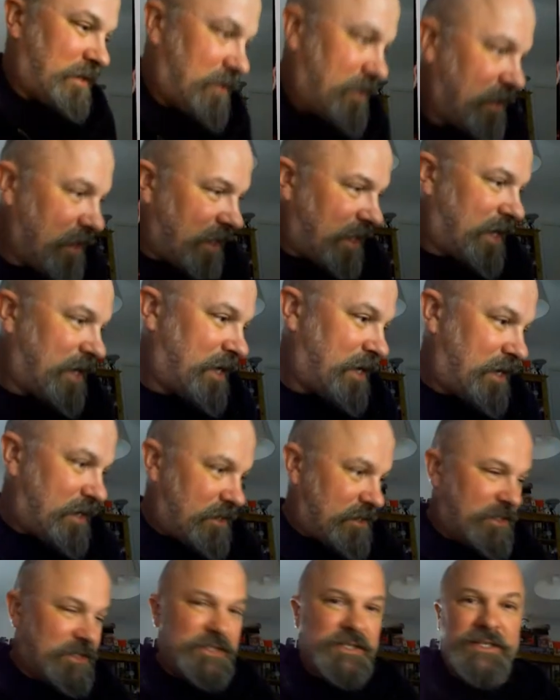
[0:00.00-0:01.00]

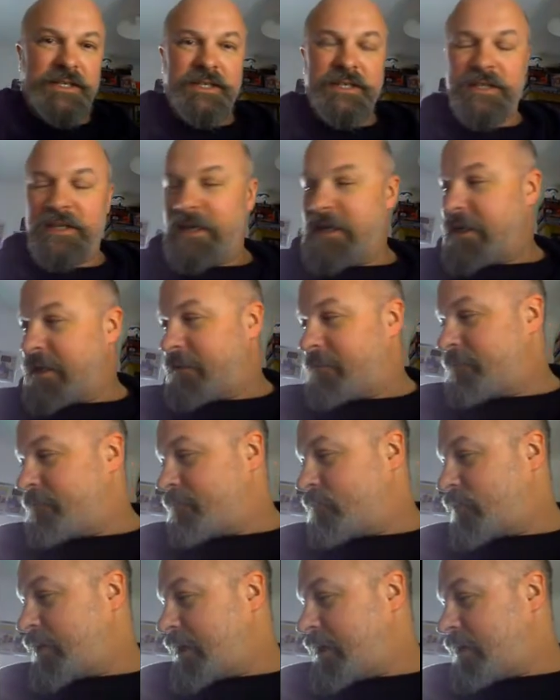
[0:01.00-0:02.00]
and um,
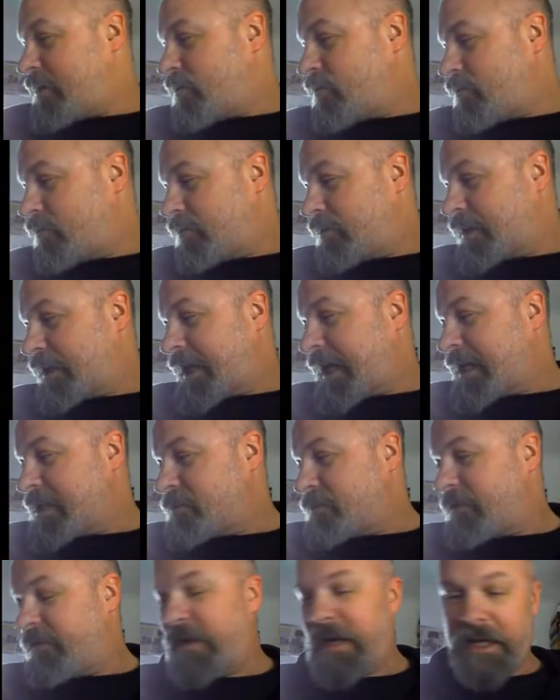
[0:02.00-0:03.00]
we all the cats
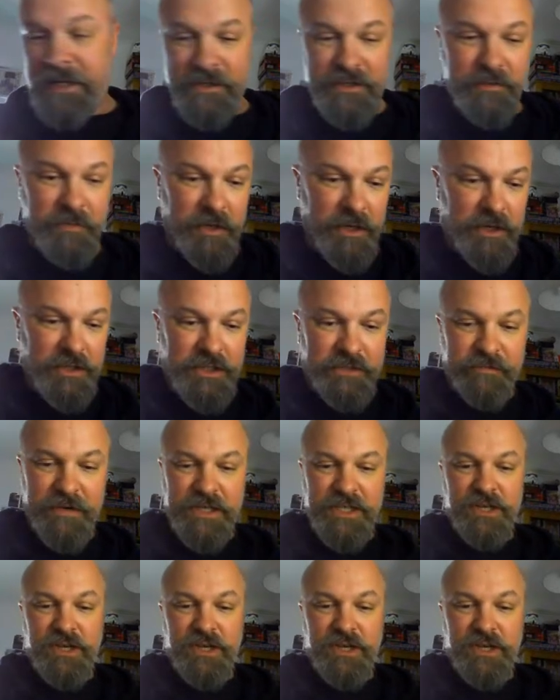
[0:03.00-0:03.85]
we've had in the past are rescue